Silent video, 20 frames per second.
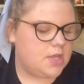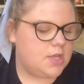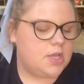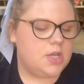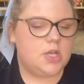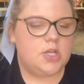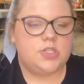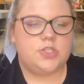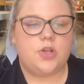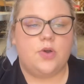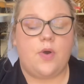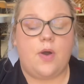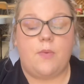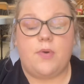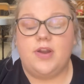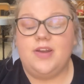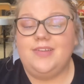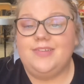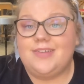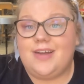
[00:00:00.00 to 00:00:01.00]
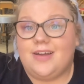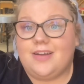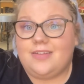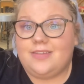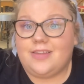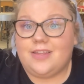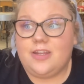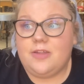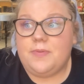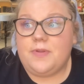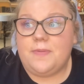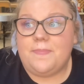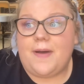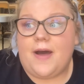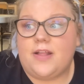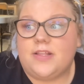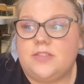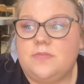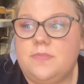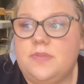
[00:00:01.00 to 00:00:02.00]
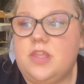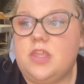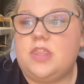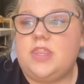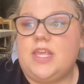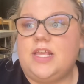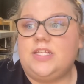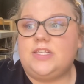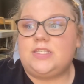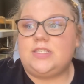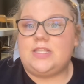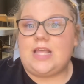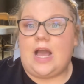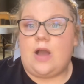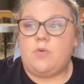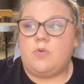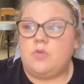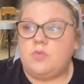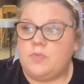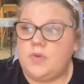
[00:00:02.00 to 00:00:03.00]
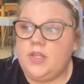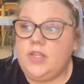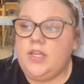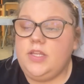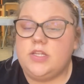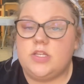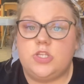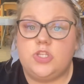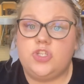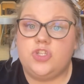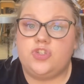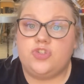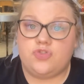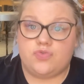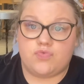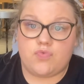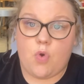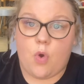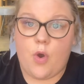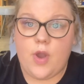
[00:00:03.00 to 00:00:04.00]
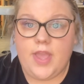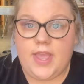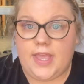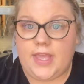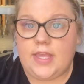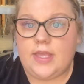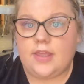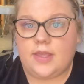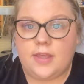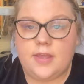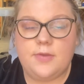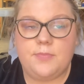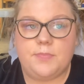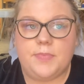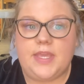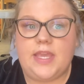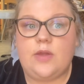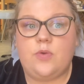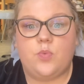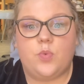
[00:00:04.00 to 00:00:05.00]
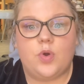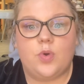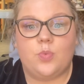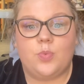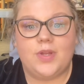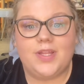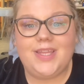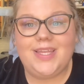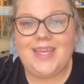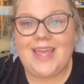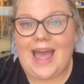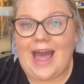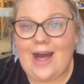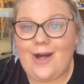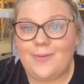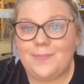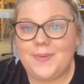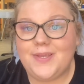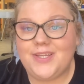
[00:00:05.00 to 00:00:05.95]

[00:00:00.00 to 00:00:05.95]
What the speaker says: So I wanted to talk a little bit about some of the things that were really destroying me and were really helping